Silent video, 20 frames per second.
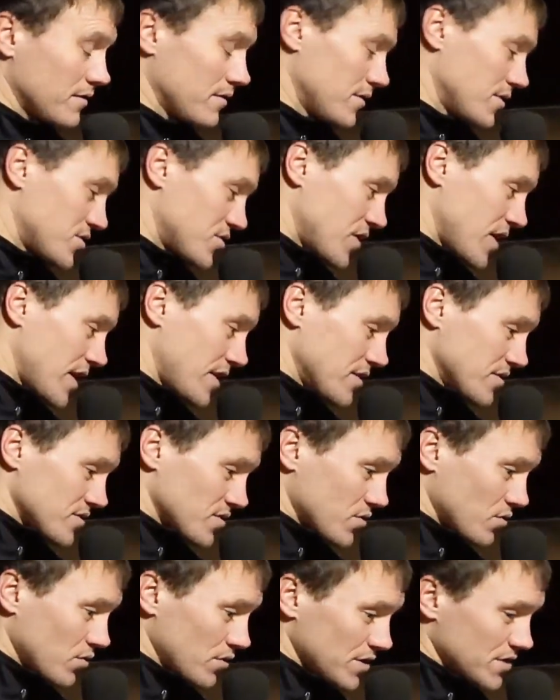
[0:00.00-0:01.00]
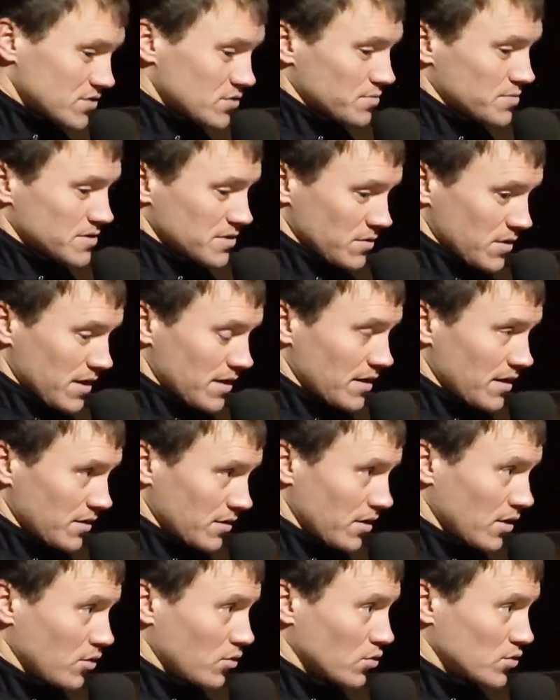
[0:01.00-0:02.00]
The training's good. It's up to
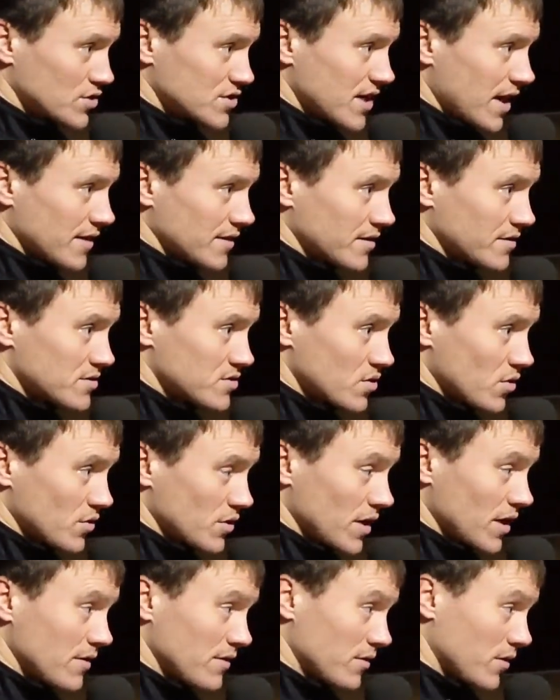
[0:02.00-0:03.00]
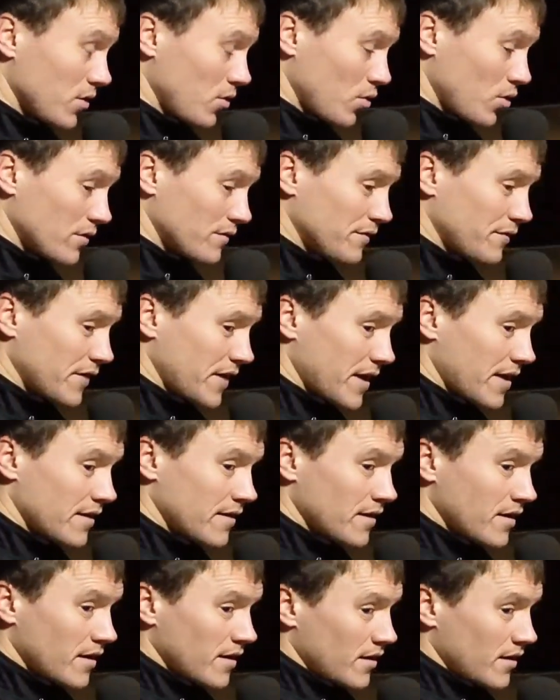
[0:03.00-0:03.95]
a good standard, so they're looking fitter.